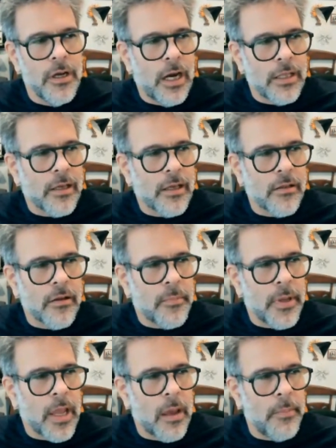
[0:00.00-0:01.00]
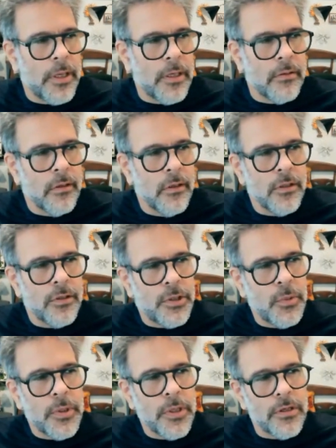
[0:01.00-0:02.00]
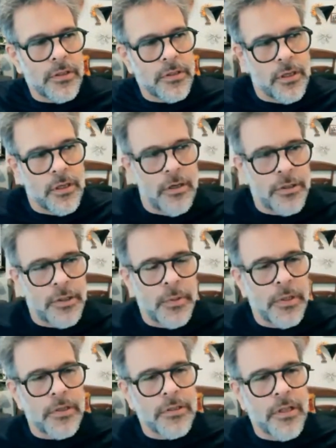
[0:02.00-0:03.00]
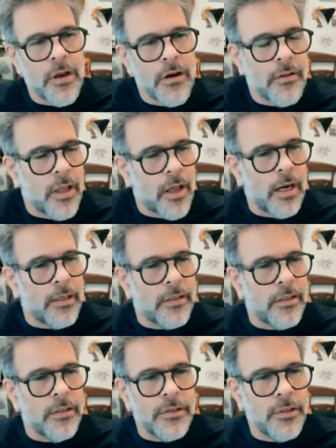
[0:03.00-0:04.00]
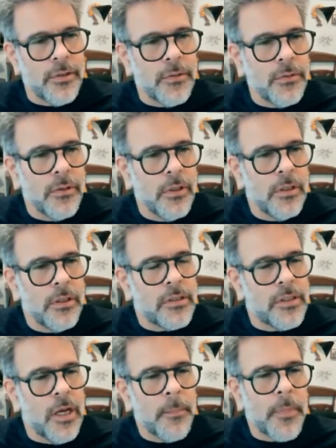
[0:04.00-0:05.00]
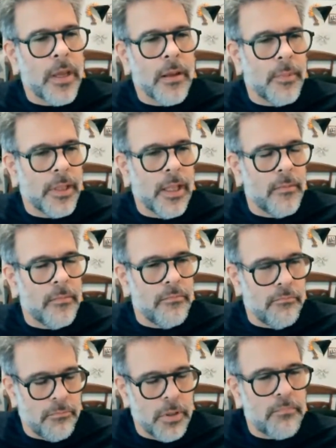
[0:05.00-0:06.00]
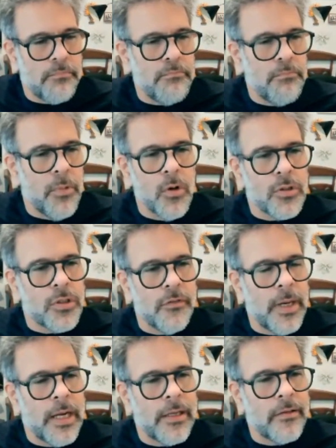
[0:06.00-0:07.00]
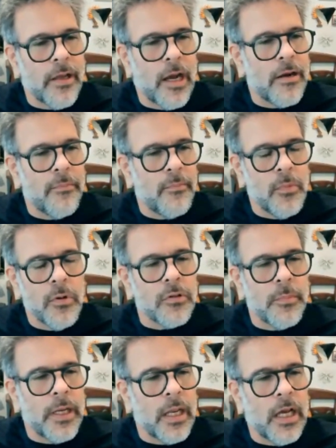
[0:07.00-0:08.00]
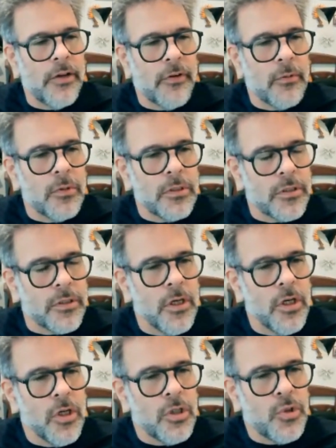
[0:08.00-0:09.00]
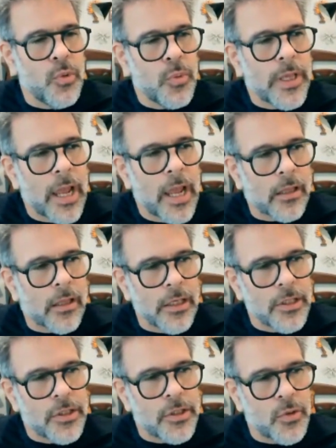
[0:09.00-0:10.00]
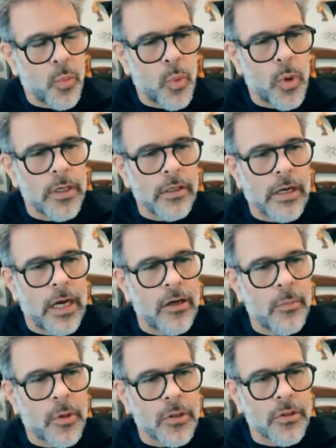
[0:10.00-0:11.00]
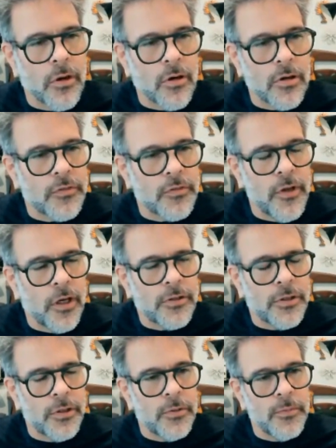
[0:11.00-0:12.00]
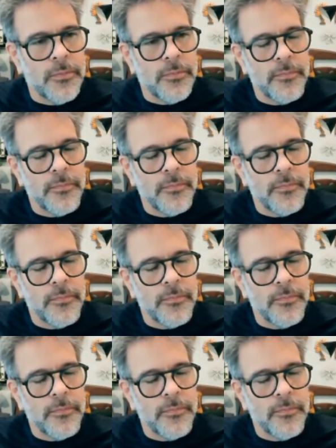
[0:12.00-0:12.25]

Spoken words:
I think there may have been 2 years here, 2 years there that I didn't do something, but most of my life, I was doing at least one kind of martial arts, if not two.